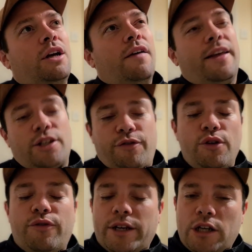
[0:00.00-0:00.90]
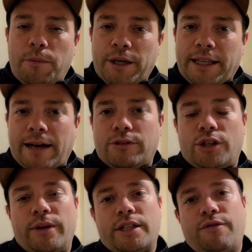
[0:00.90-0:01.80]
There's a few things I'll put it down
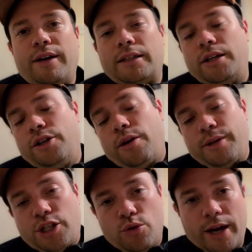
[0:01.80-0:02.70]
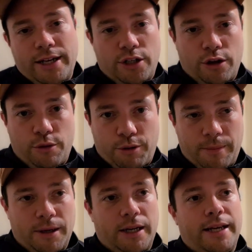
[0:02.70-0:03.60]
to. It's the fact that, you know, he's still getting to know the
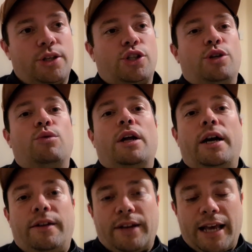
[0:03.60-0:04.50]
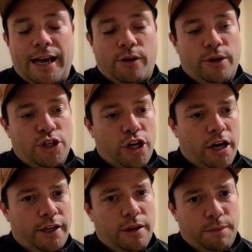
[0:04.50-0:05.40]
Premier League, still learning the language,
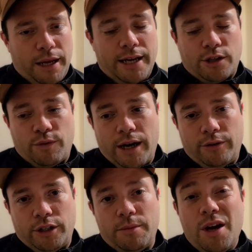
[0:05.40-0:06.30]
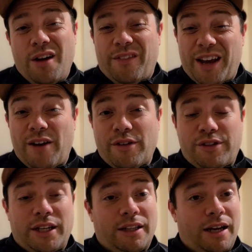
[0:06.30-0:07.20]
learning the players around him. The other
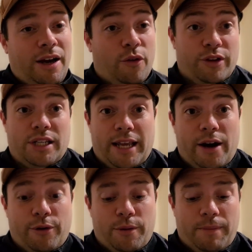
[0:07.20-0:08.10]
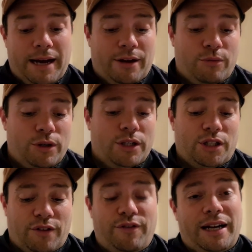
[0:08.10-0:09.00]
thing that obviously held him back was
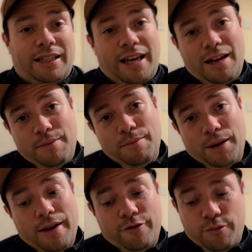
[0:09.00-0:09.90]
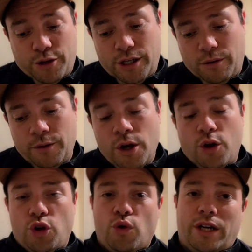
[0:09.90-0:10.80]
the fact that he'd been playing for Brazil.
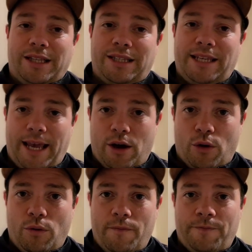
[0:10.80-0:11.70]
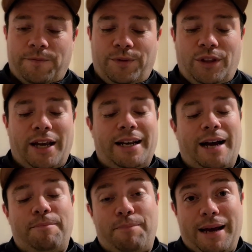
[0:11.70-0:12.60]
You could tell that he'd
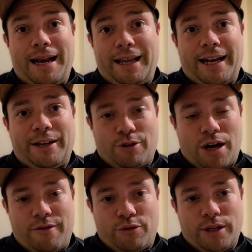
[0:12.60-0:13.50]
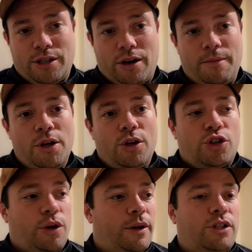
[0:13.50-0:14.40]
had barely any recovery time.
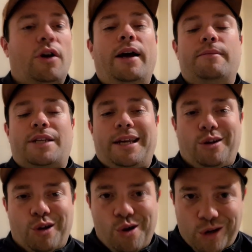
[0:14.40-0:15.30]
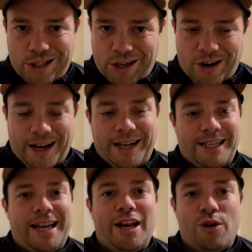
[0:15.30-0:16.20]
So at times he looked tired,
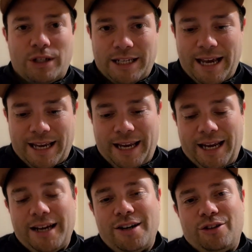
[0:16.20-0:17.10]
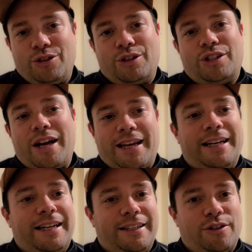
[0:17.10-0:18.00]
he looked leggy, looked like he
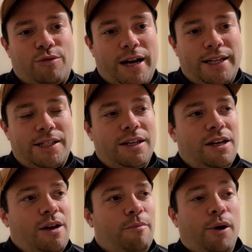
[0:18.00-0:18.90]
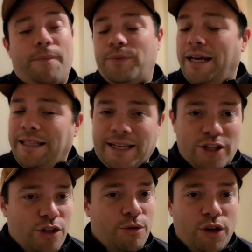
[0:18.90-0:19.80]
needed a rest. But he did
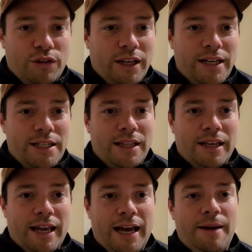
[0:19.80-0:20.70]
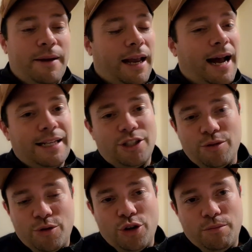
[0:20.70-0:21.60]
some good things in the game. He had
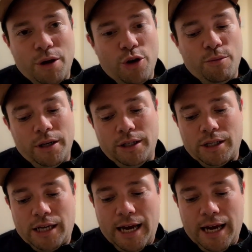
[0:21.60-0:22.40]
some good moments.